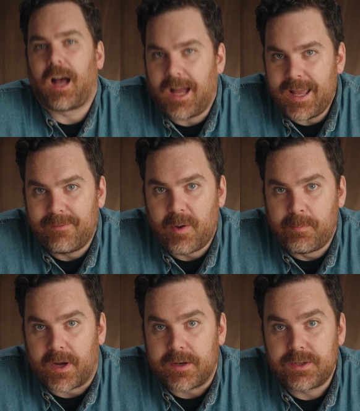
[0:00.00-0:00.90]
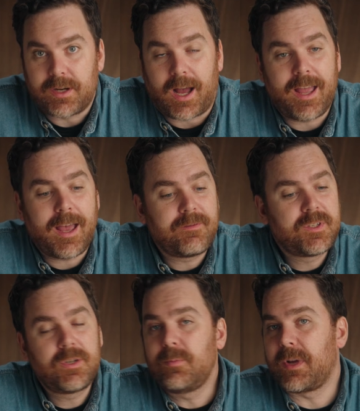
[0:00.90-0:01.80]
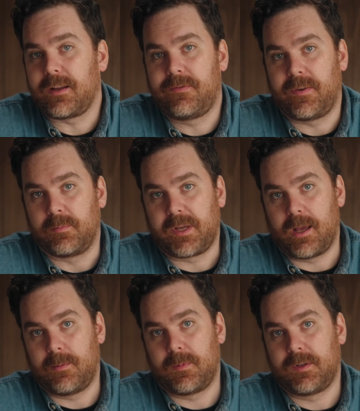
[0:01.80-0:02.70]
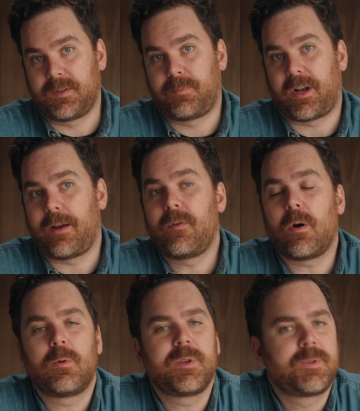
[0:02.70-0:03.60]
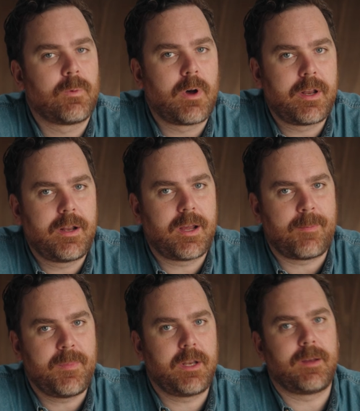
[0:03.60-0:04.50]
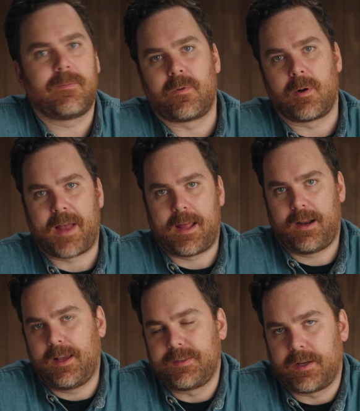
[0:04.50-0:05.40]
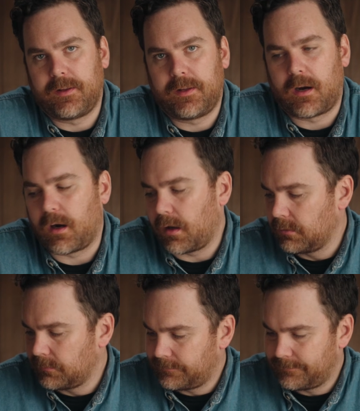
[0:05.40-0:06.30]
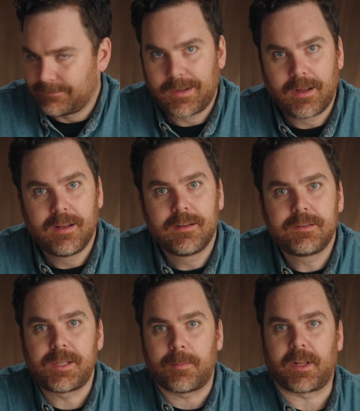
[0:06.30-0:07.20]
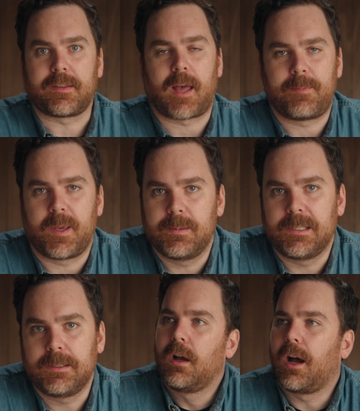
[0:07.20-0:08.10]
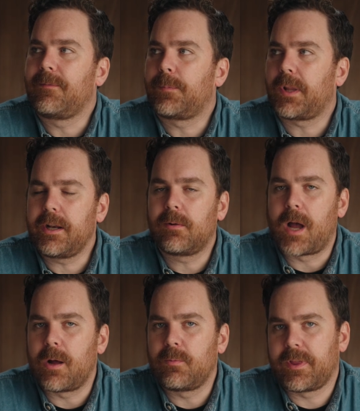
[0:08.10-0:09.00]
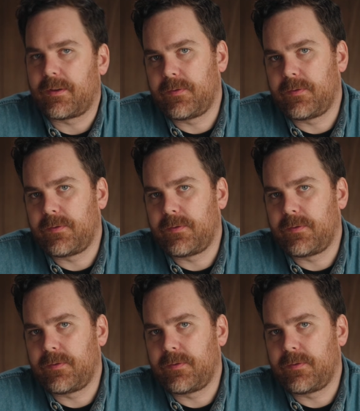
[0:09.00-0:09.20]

I have a bunch. I have too many film cameras, but I've always wanted a medium format SLR. Something like that, baby. I've played around with a